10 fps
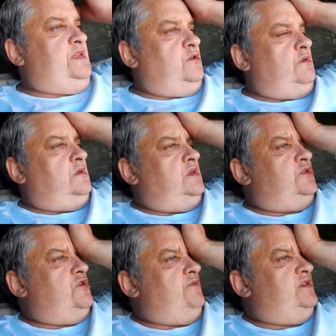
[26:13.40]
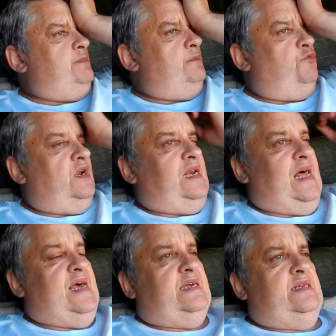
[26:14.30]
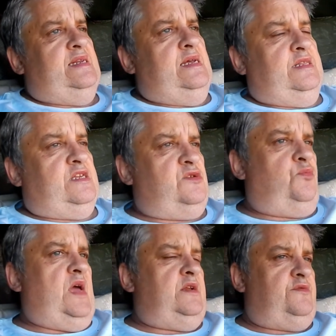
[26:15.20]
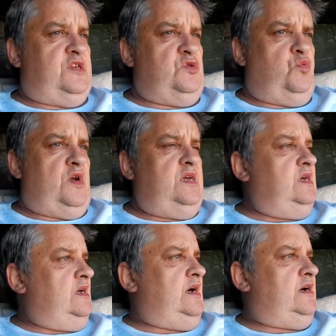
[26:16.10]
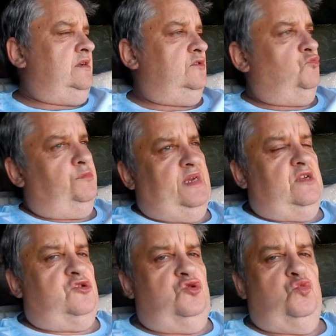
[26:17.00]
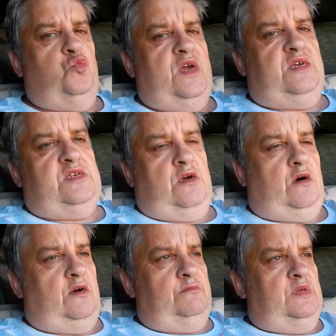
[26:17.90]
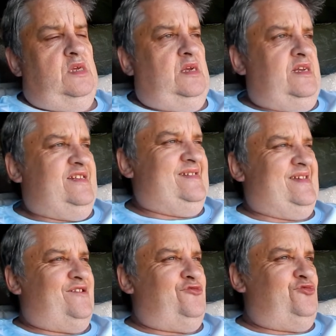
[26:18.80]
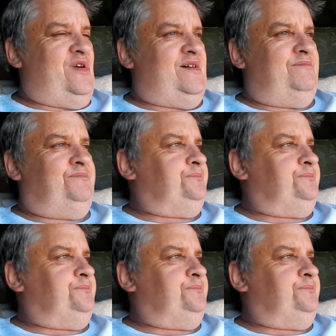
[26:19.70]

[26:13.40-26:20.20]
doing Trevor's Memory Lane this end of this week. It will be in 2 weeks' time. So,